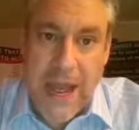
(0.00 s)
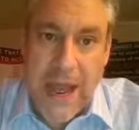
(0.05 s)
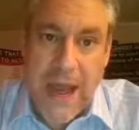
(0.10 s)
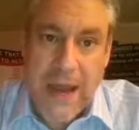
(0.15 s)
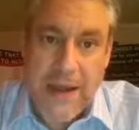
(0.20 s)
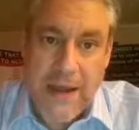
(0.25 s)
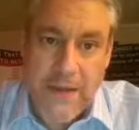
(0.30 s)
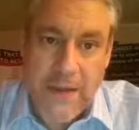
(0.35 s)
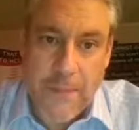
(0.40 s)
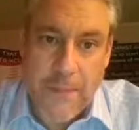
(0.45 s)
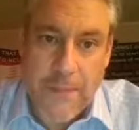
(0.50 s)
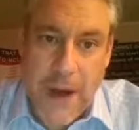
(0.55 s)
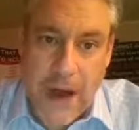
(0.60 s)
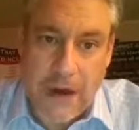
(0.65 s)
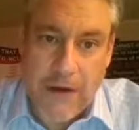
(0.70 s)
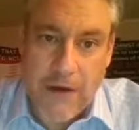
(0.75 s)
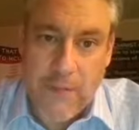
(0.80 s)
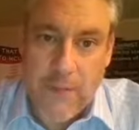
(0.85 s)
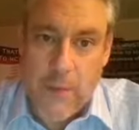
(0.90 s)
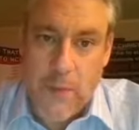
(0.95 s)
Another
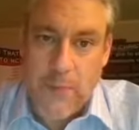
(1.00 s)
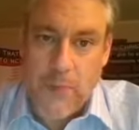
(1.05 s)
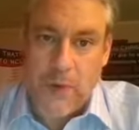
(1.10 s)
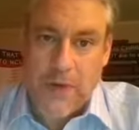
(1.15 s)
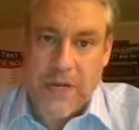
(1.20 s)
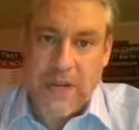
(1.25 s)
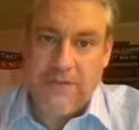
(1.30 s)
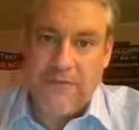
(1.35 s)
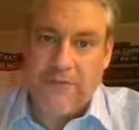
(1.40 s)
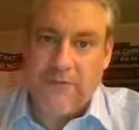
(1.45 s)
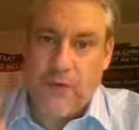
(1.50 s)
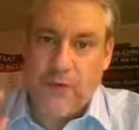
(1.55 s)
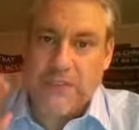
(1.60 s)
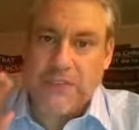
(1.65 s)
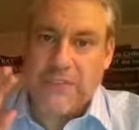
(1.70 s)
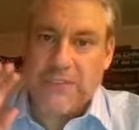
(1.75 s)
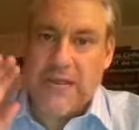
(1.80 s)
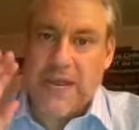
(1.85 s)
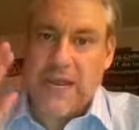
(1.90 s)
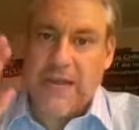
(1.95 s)
parable put he forth,
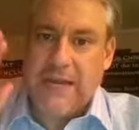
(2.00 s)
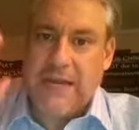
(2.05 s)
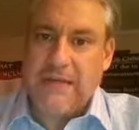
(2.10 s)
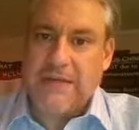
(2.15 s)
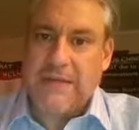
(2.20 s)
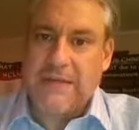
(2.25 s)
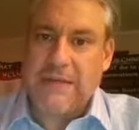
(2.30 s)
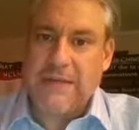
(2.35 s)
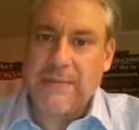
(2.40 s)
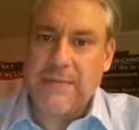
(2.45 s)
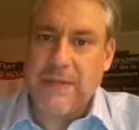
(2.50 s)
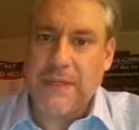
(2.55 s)
saying unto them,